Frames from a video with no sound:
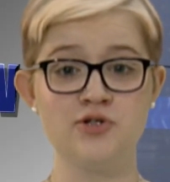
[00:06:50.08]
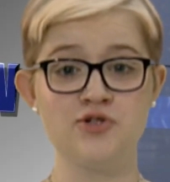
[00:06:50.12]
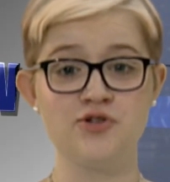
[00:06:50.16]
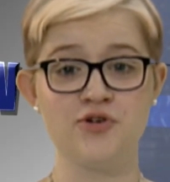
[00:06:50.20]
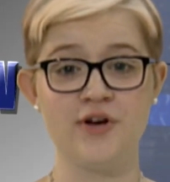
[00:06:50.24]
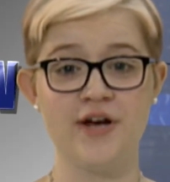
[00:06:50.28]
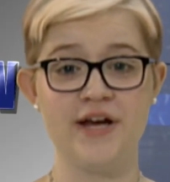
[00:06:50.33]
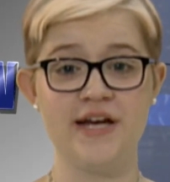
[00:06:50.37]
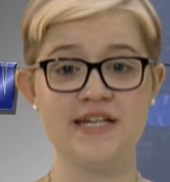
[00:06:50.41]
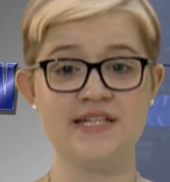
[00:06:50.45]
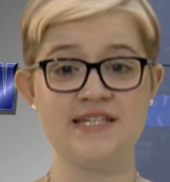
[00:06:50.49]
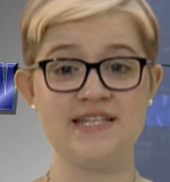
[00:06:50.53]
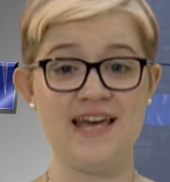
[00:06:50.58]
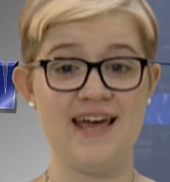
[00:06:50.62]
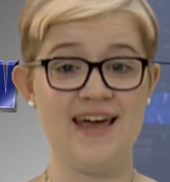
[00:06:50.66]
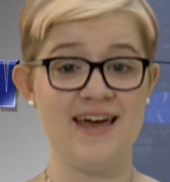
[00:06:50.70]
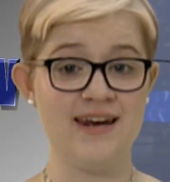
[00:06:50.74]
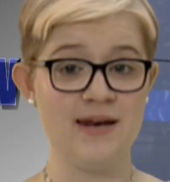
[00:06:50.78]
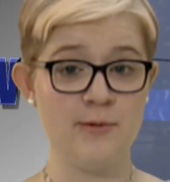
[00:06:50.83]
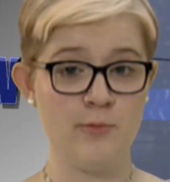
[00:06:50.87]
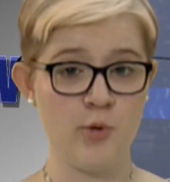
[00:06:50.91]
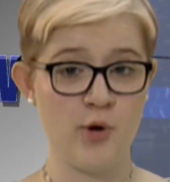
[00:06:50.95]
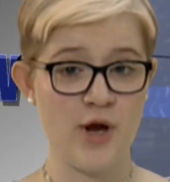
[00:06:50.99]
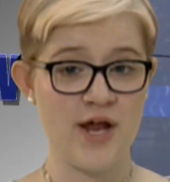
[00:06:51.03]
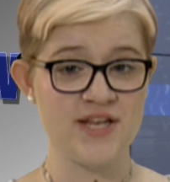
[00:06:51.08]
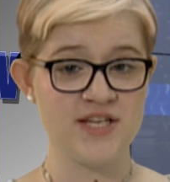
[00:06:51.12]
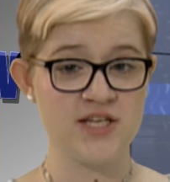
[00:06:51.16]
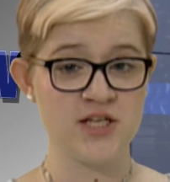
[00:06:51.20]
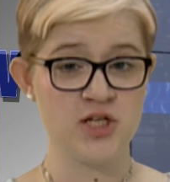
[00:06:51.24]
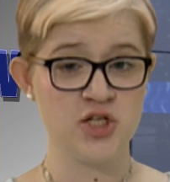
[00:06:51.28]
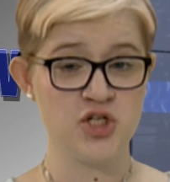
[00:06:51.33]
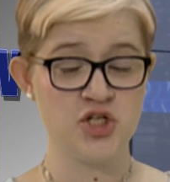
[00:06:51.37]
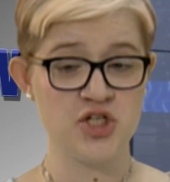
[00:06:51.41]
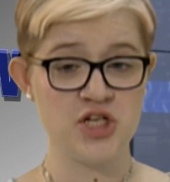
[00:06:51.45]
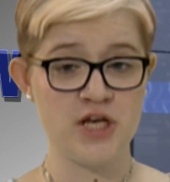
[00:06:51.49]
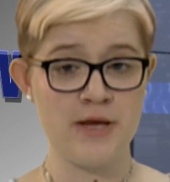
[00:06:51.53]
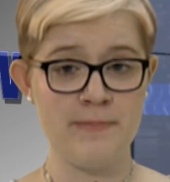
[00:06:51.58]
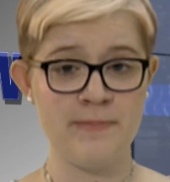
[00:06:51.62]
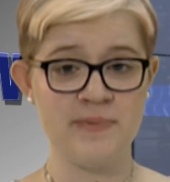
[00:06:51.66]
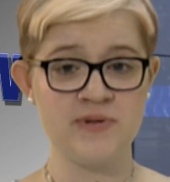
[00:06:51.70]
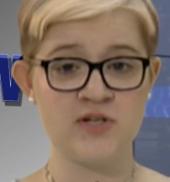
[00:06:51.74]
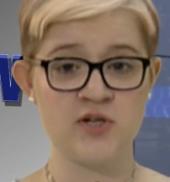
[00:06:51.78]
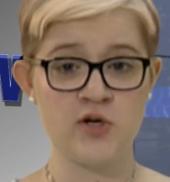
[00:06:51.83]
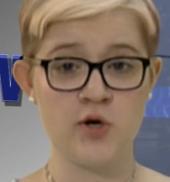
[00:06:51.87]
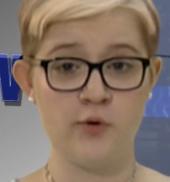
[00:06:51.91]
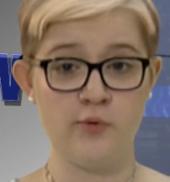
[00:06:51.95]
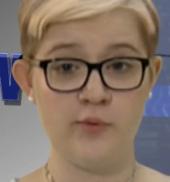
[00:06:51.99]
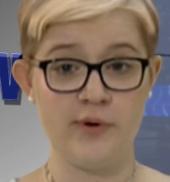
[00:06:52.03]
trades and apprenticeships
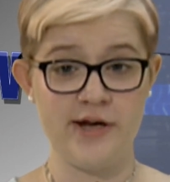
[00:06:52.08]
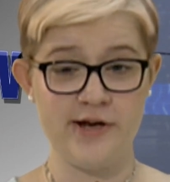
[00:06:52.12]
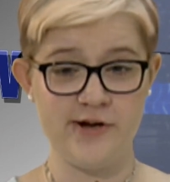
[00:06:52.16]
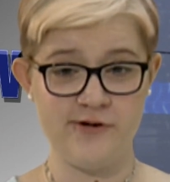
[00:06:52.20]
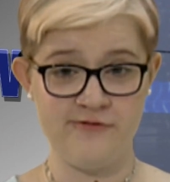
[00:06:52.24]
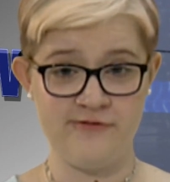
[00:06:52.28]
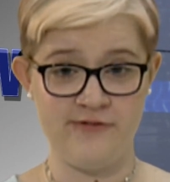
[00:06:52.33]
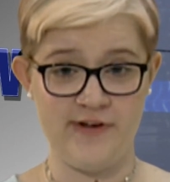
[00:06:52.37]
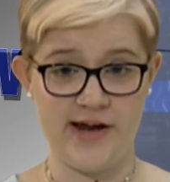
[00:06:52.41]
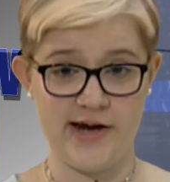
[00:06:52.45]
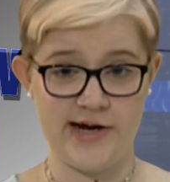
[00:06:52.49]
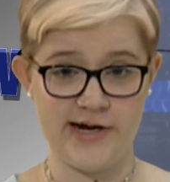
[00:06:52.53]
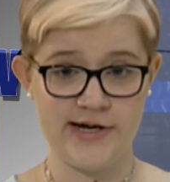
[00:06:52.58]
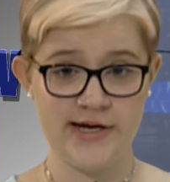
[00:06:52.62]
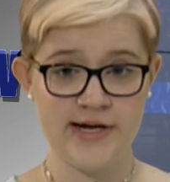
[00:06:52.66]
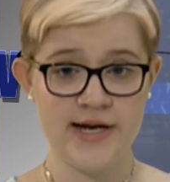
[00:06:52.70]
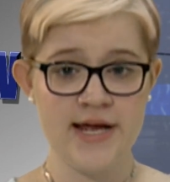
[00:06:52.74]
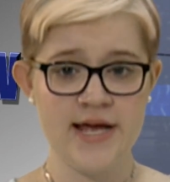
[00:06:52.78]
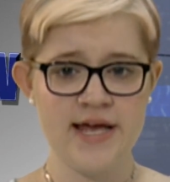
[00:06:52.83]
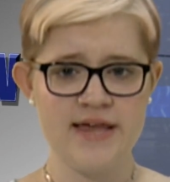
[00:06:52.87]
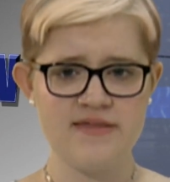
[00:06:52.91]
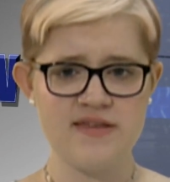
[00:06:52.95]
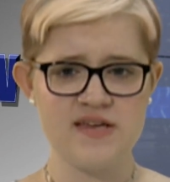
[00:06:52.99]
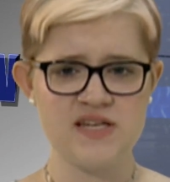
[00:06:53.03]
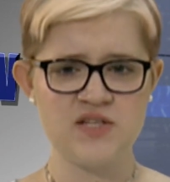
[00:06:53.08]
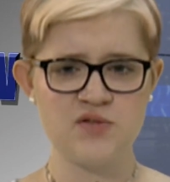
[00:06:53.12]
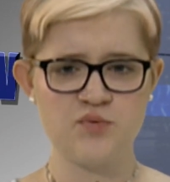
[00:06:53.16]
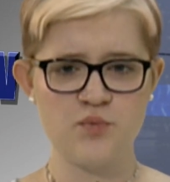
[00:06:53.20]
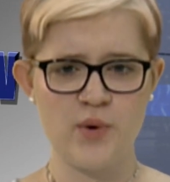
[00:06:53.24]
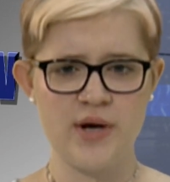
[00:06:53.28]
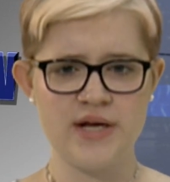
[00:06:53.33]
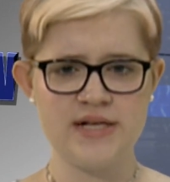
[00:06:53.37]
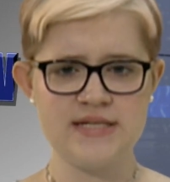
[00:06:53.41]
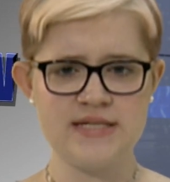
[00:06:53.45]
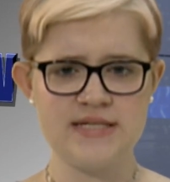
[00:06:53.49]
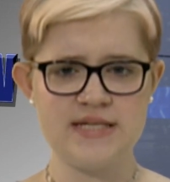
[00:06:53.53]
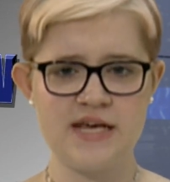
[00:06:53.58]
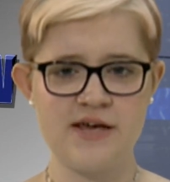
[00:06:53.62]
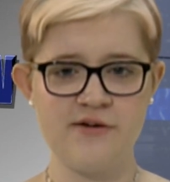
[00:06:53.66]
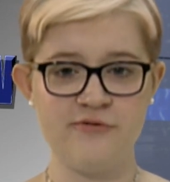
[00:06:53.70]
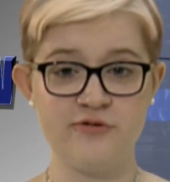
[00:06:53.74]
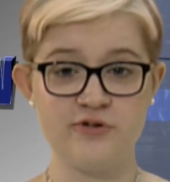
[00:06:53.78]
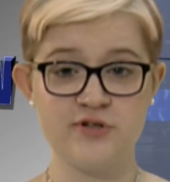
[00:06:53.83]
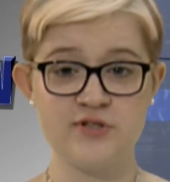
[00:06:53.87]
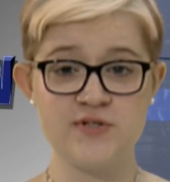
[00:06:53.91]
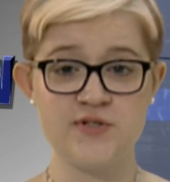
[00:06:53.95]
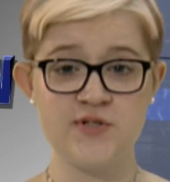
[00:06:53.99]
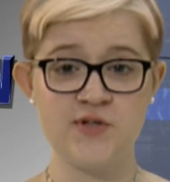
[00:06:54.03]
career fair this Wednesday
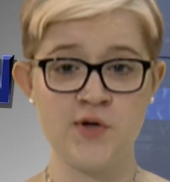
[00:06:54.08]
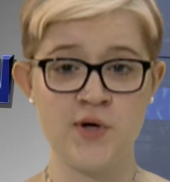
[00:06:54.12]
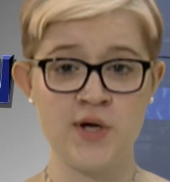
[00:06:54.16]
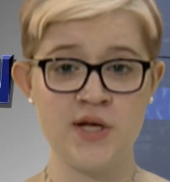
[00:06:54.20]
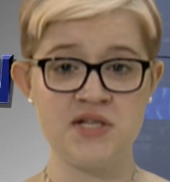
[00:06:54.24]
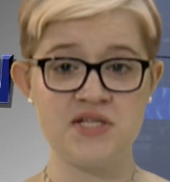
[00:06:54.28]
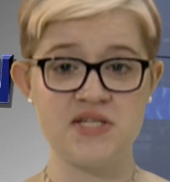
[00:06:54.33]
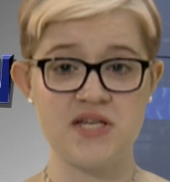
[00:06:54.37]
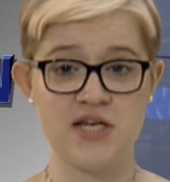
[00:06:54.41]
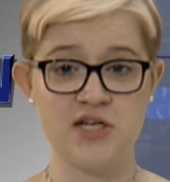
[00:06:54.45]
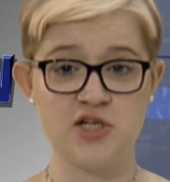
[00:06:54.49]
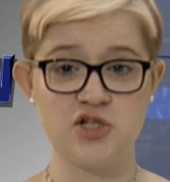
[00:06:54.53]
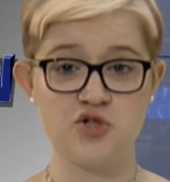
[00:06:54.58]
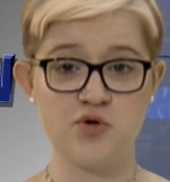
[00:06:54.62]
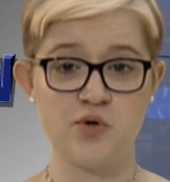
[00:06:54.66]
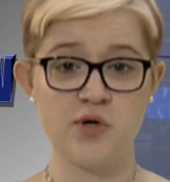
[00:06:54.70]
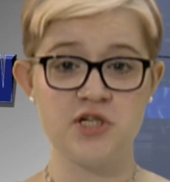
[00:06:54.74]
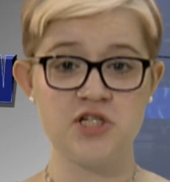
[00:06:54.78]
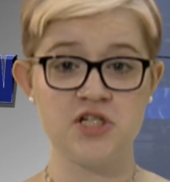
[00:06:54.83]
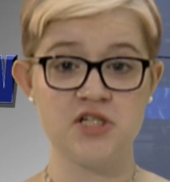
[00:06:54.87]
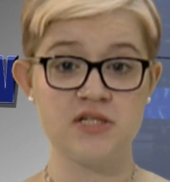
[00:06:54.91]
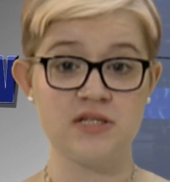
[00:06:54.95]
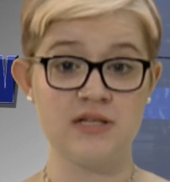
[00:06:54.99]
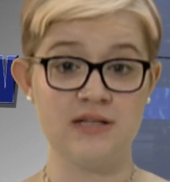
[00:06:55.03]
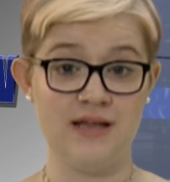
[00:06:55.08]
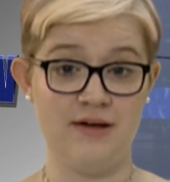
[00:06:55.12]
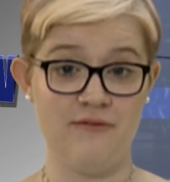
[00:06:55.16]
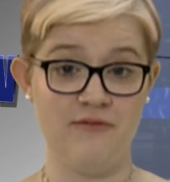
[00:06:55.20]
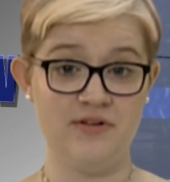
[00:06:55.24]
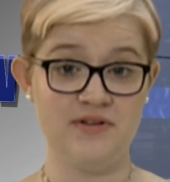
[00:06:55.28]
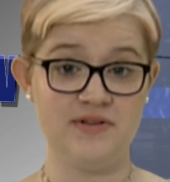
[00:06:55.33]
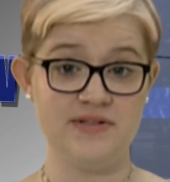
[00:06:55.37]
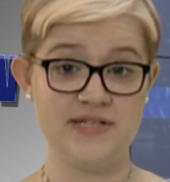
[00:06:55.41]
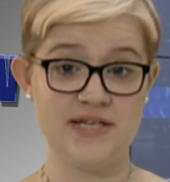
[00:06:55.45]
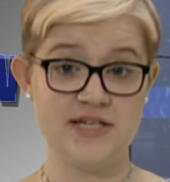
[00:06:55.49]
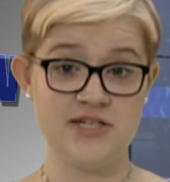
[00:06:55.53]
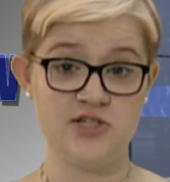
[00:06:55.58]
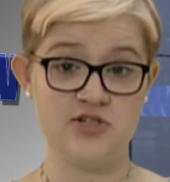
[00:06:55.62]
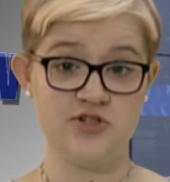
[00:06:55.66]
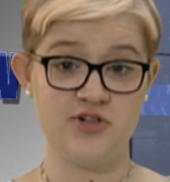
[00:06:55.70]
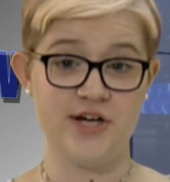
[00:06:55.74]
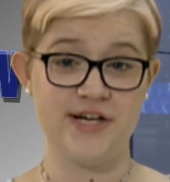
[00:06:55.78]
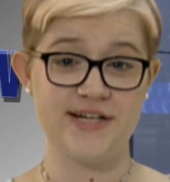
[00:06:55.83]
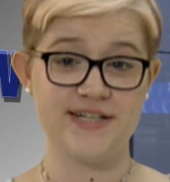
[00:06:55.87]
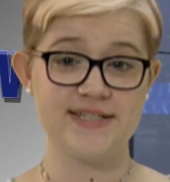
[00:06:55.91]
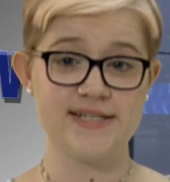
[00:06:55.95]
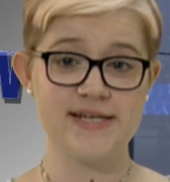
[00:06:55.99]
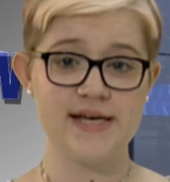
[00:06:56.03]
for students in Georgia's 11th
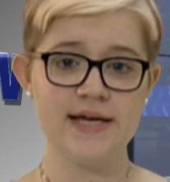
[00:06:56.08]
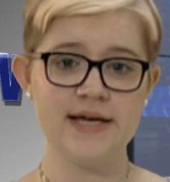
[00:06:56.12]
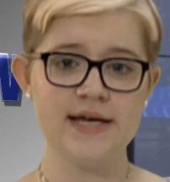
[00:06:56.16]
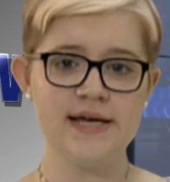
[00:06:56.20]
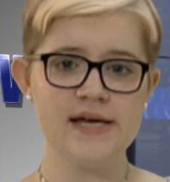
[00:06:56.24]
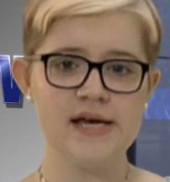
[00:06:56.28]
district.